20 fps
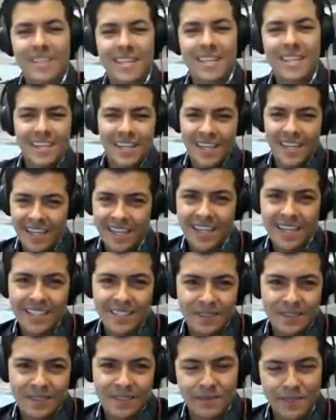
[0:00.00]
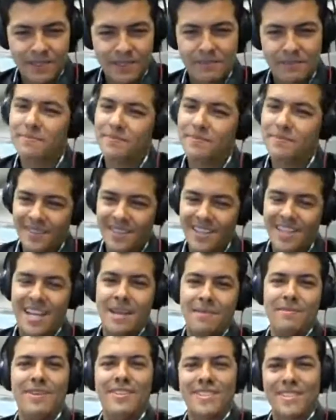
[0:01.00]
Hi, guys. Well,
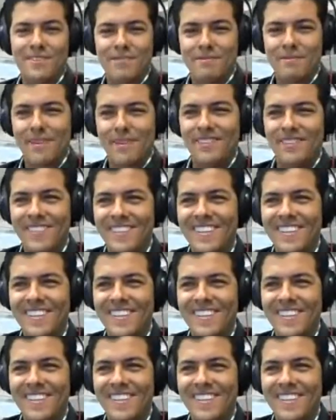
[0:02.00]
I'm Oscar Romero.